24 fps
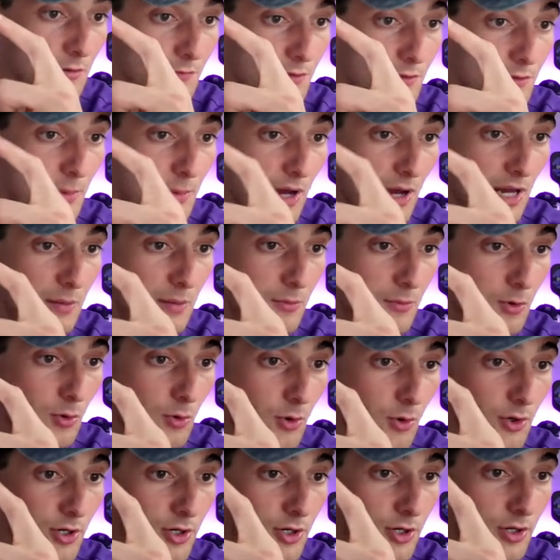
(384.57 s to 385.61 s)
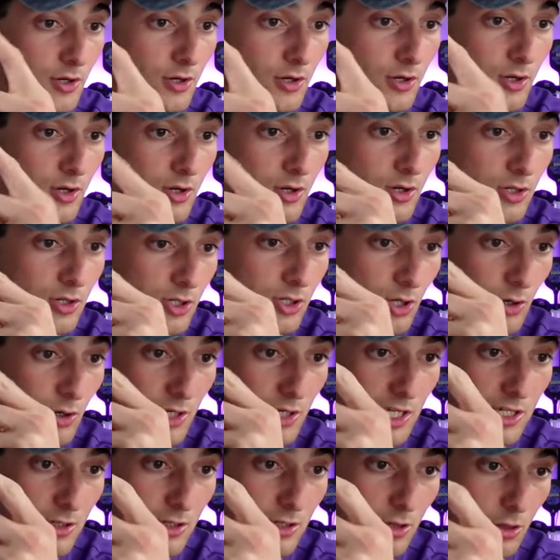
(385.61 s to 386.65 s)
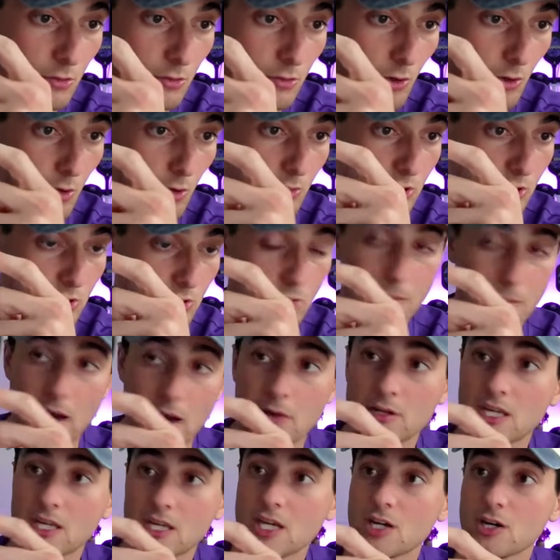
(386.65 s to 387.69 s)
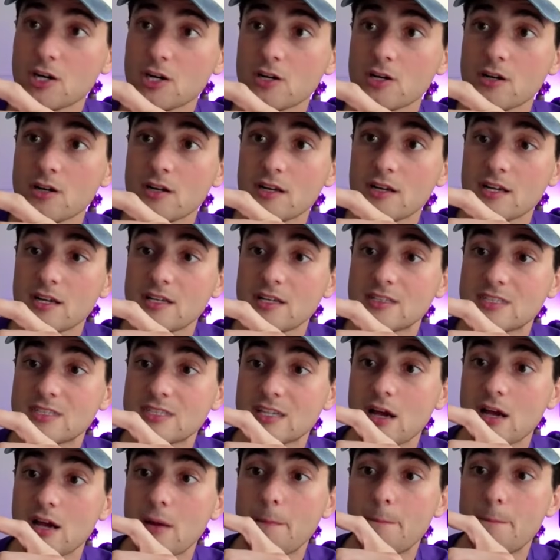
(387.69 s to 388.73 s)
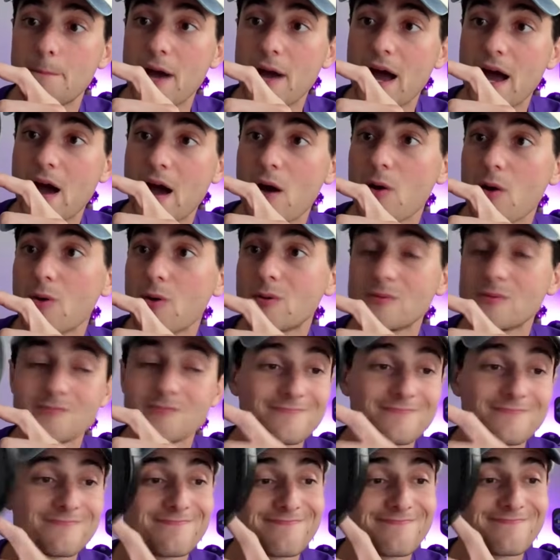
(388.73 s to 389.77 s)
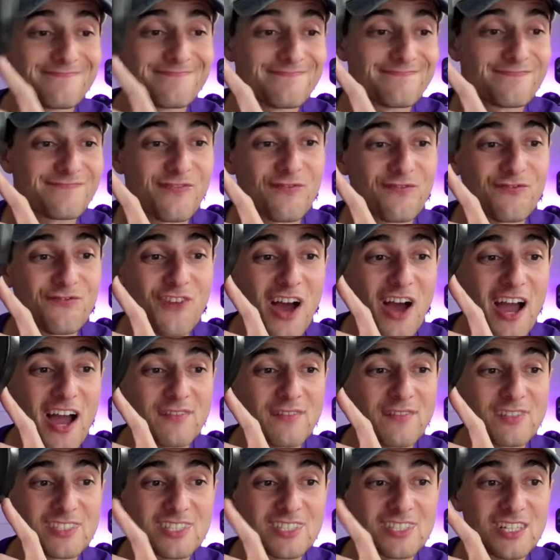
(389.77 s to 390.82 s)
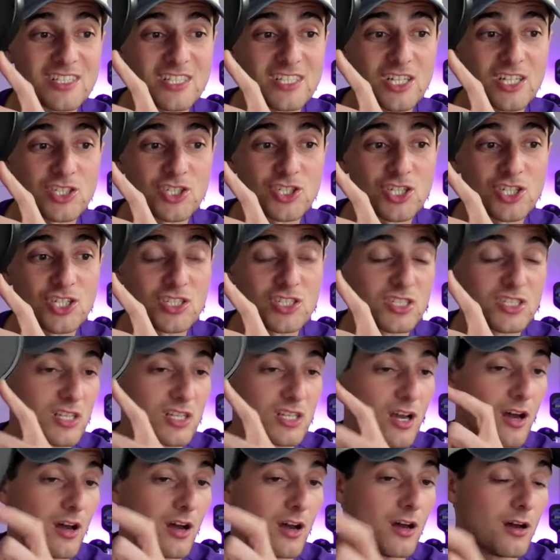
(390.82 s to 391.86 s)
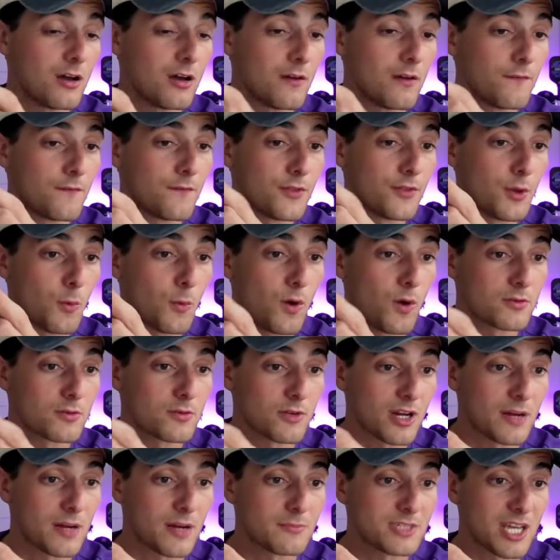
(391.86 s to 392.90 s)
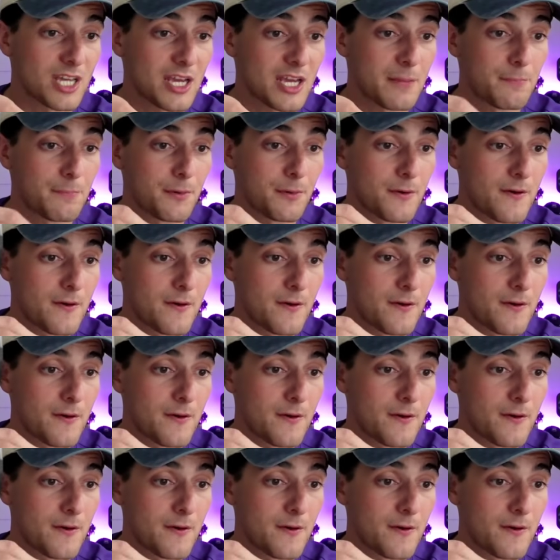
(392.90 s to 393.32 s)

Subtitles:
the bottom corner, going into the throat to about here. It's about 5 to 6 inches of the 1 gram tape.